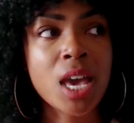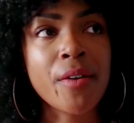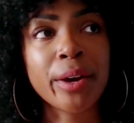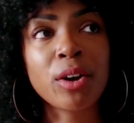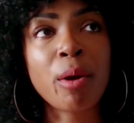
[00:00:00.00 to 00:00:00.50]
If
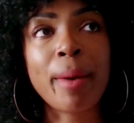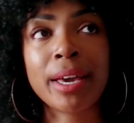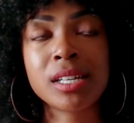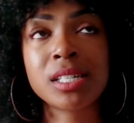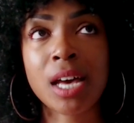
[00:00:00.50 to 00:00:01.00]
I could go
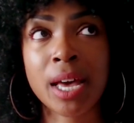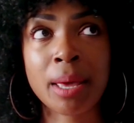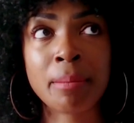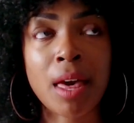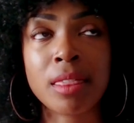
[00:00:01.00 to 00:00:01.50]
back in
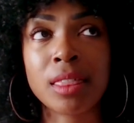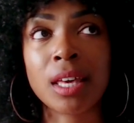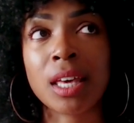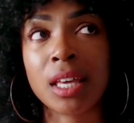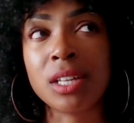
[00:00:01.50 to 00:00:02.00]
time and
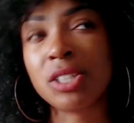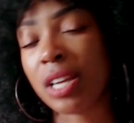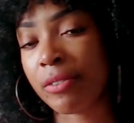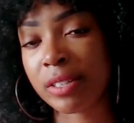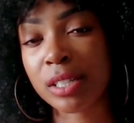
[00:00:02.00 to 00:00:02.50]
thank each and
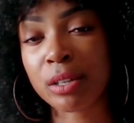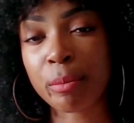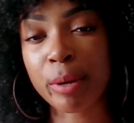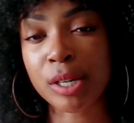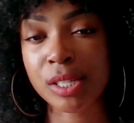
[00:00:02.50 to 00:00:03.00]
every single
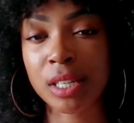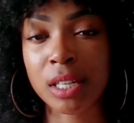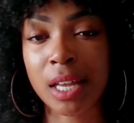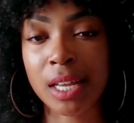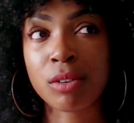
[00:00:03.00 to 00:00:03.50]
person
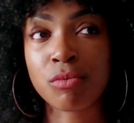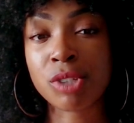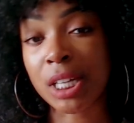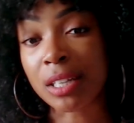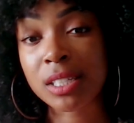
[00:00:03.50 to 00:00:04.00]
that
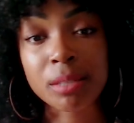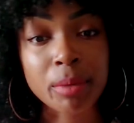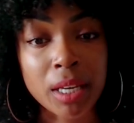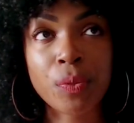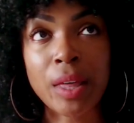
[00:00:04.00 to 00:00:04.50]
rejected
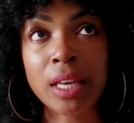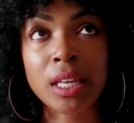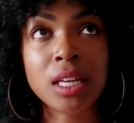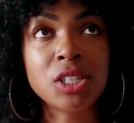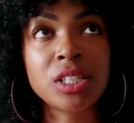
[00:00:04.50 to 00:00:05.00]
me,
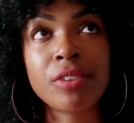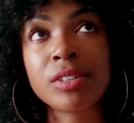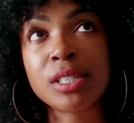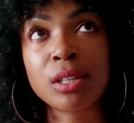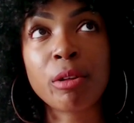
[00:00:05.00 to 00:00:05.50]
thank each and every
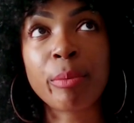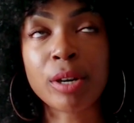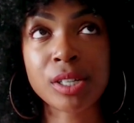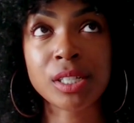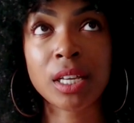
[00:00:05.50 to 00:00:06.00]
single
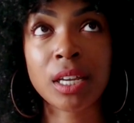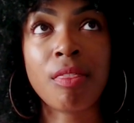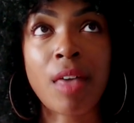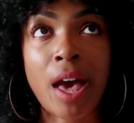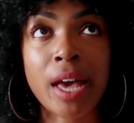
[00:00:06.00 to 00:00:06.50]
person
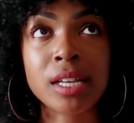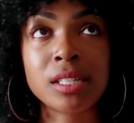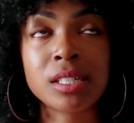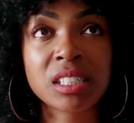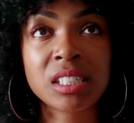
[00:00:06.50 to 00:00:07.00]
that
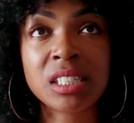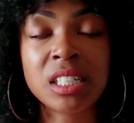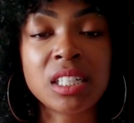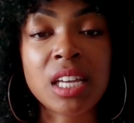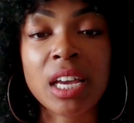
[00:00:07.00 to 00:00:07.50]

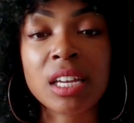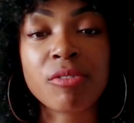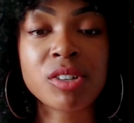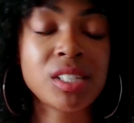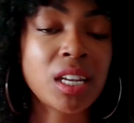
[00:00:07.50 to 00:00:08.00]
did negative
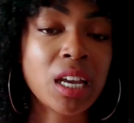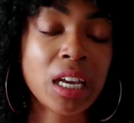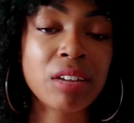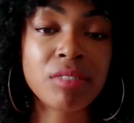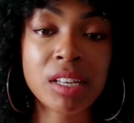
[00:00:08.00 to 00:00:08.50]
or said
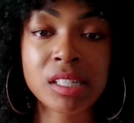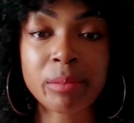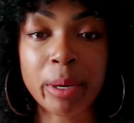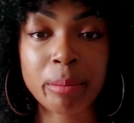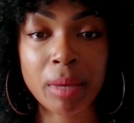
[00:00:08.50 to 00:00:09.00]
negative things
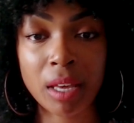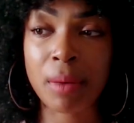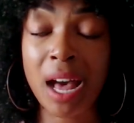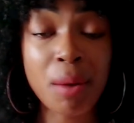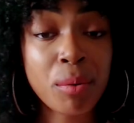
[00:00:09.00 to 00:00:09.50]
about me,
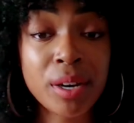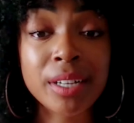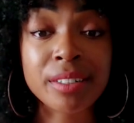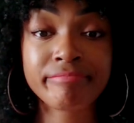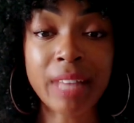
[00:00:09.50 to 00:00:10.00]
I
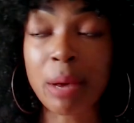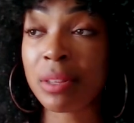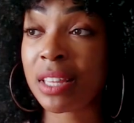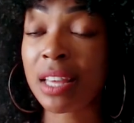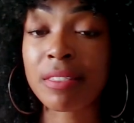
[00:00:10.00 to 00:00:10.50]
would. I would
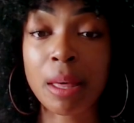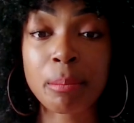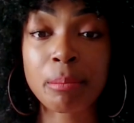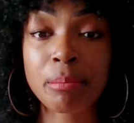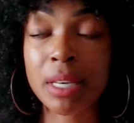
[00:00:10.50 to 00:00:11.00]
thank
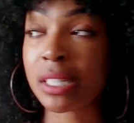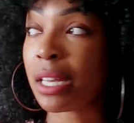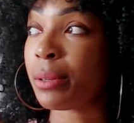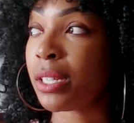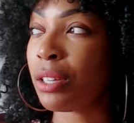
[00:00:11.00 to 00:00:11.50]
them, because I
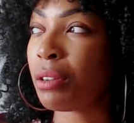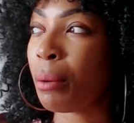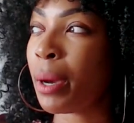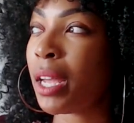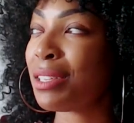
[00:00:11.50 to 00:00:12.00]
would say, you know
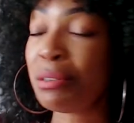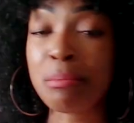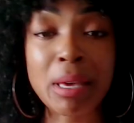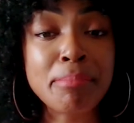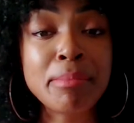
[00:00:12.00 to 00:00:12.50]
what, you
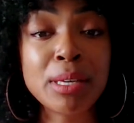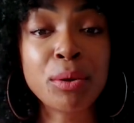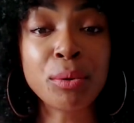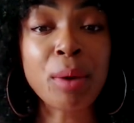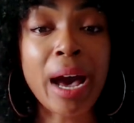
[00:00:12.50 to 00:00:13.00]
made me
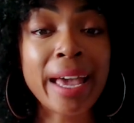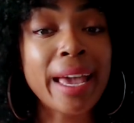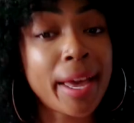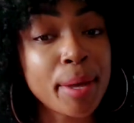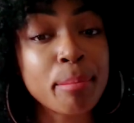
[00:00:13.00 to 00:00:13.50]
who I
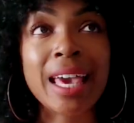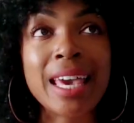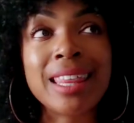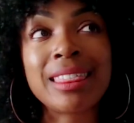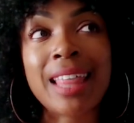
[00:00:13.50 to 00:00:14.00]
am.
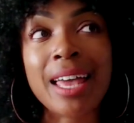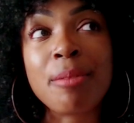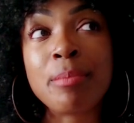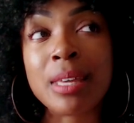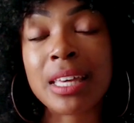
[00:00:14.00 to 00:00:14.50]
It led
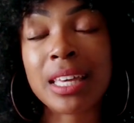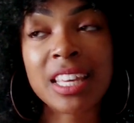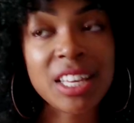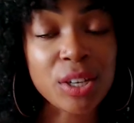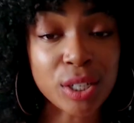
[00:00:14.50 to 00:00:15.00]
me
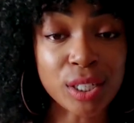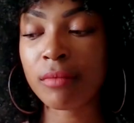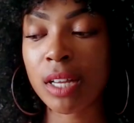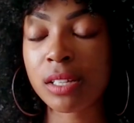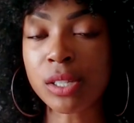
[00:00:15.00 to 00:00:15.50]
here.
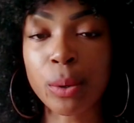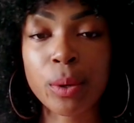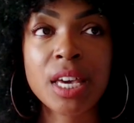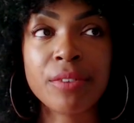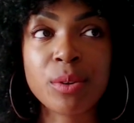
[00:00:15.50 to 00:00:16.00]
So
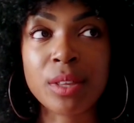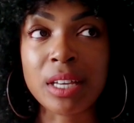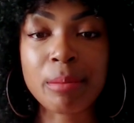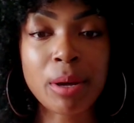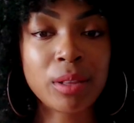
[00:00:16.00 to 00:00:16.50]
if you think
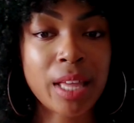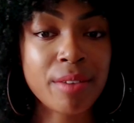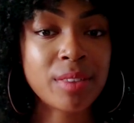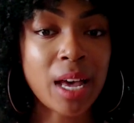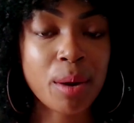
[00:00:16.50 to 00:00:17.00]
about
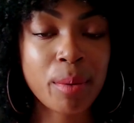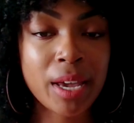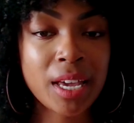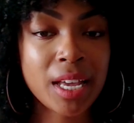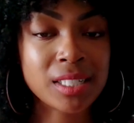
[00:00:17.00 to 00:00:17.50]
life that
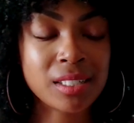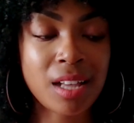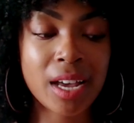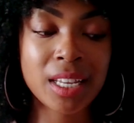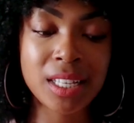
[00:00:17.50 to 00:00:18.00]
way, it's a
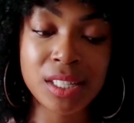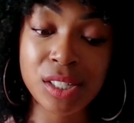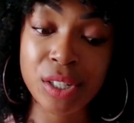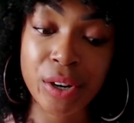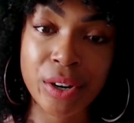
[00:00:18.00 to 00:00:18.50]
lot
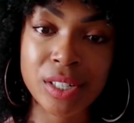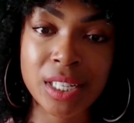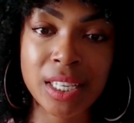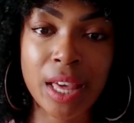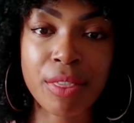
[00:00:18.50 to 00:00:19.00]
easier to
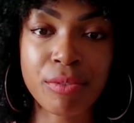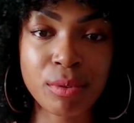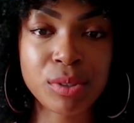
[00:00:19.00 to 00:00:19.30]
get through